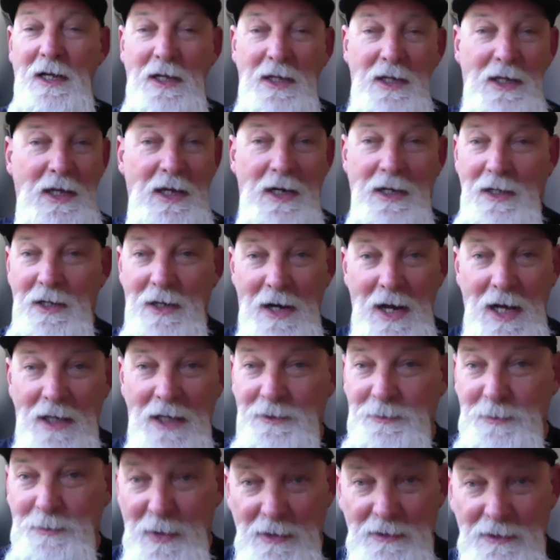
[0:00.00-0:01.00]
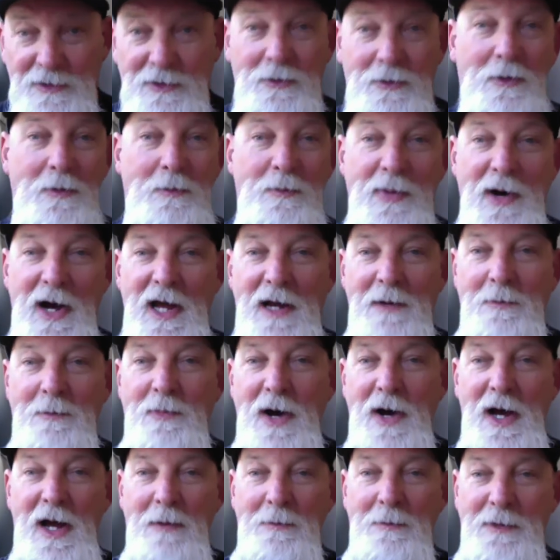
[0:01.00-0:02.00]
you're not supposed to abide
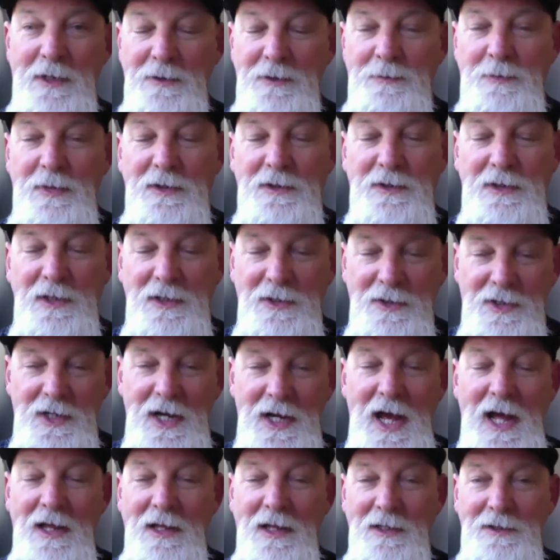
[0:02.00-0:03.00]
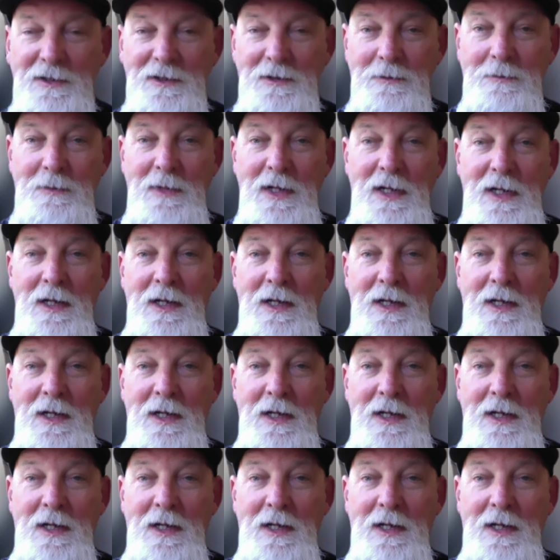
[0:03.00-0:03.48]
by them. You're supposed to challenge them.